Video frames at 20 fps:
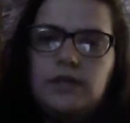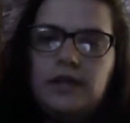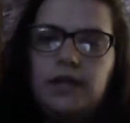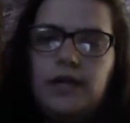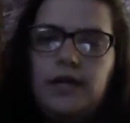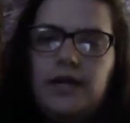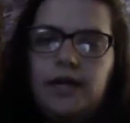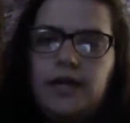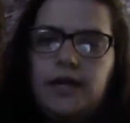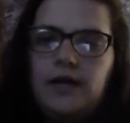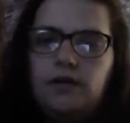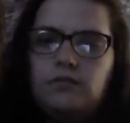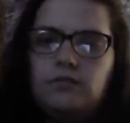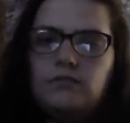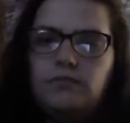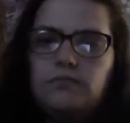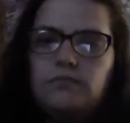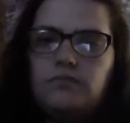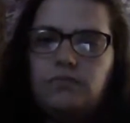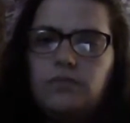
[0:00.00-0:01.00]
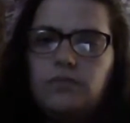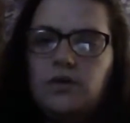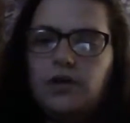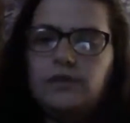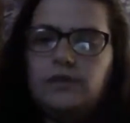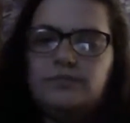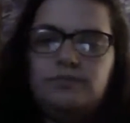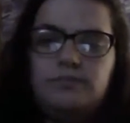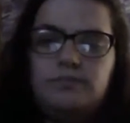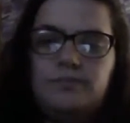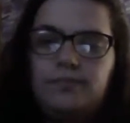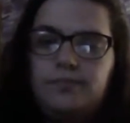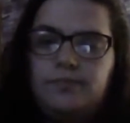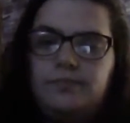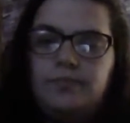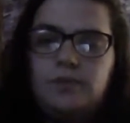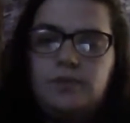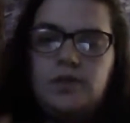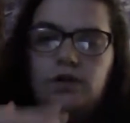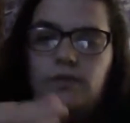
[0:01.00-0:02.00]
cleaning or
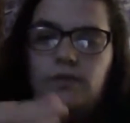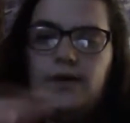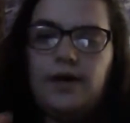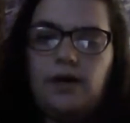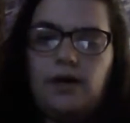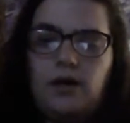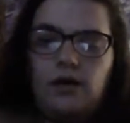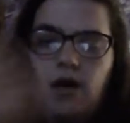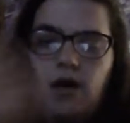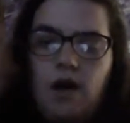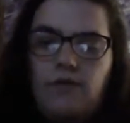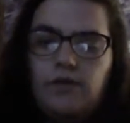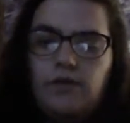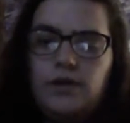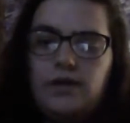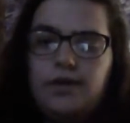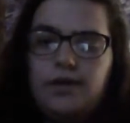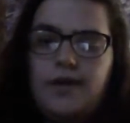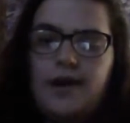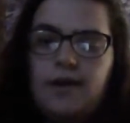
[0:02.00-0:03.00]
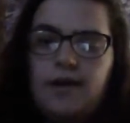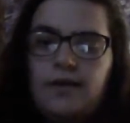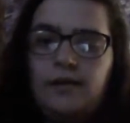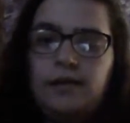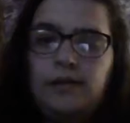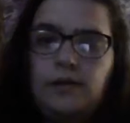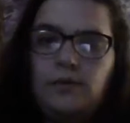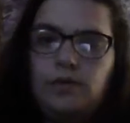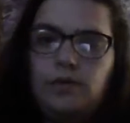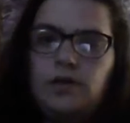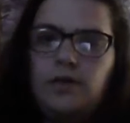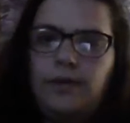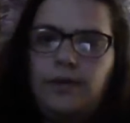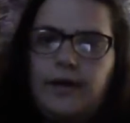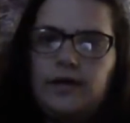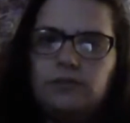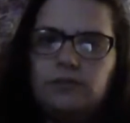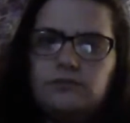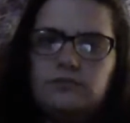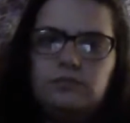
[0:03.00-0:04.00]
doing everything that they were
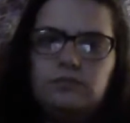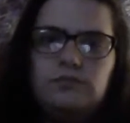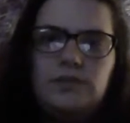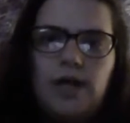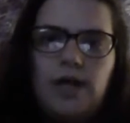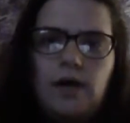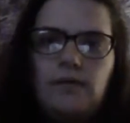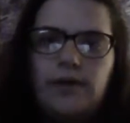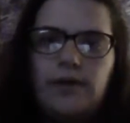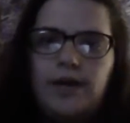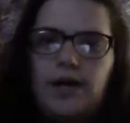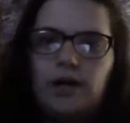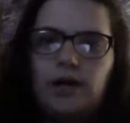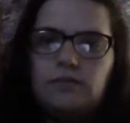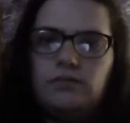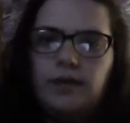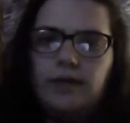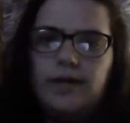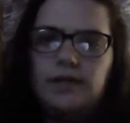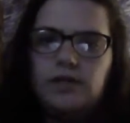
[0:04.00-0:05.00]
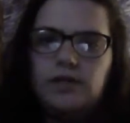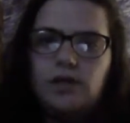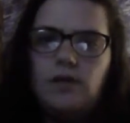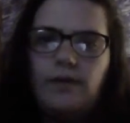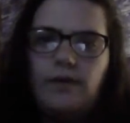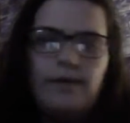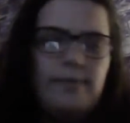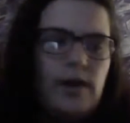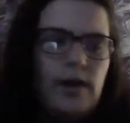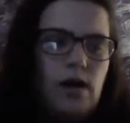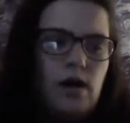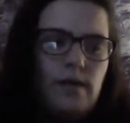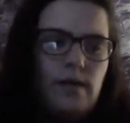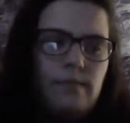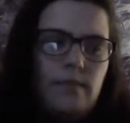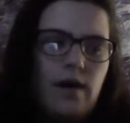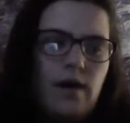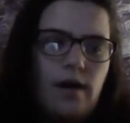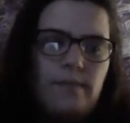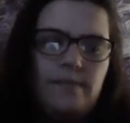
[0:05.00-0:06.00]
doing down there, like sewing me
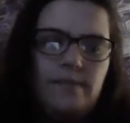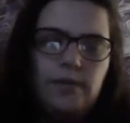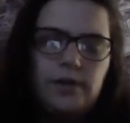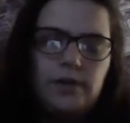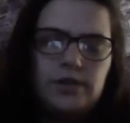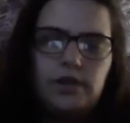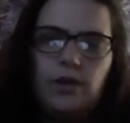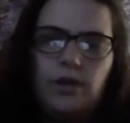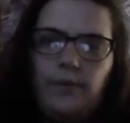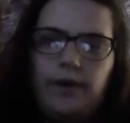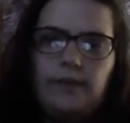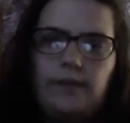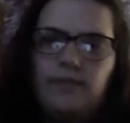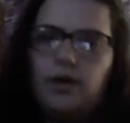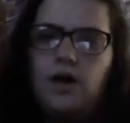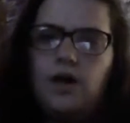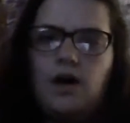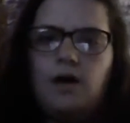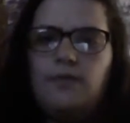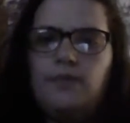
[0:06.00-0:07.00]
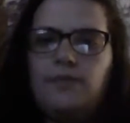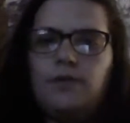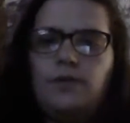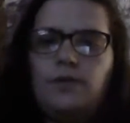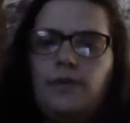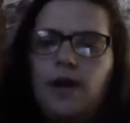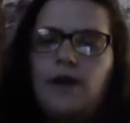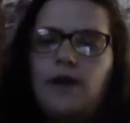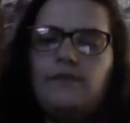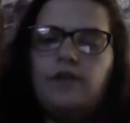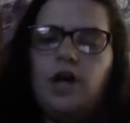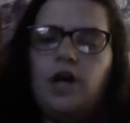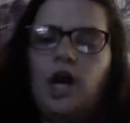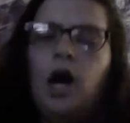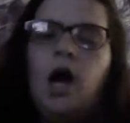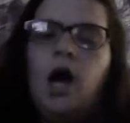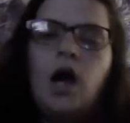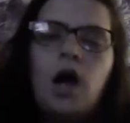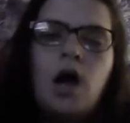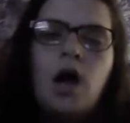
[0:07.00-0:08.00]
up or gluing me up or
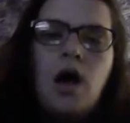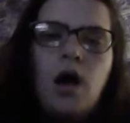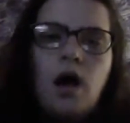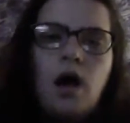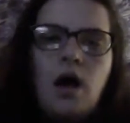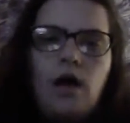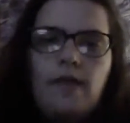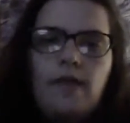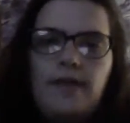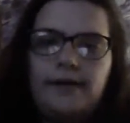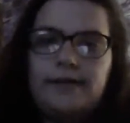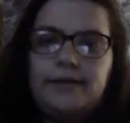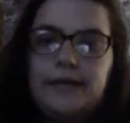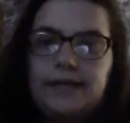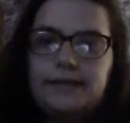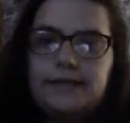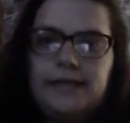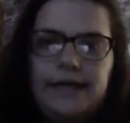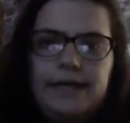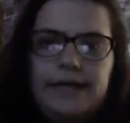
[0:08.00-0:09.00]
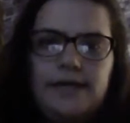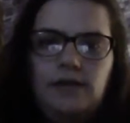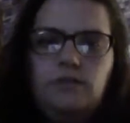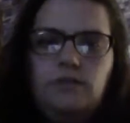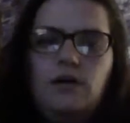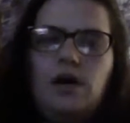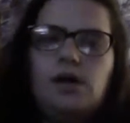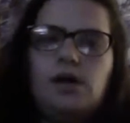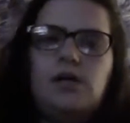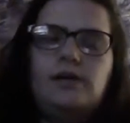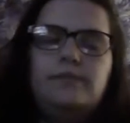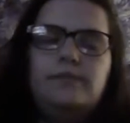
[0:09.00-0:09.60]
whatever that they did.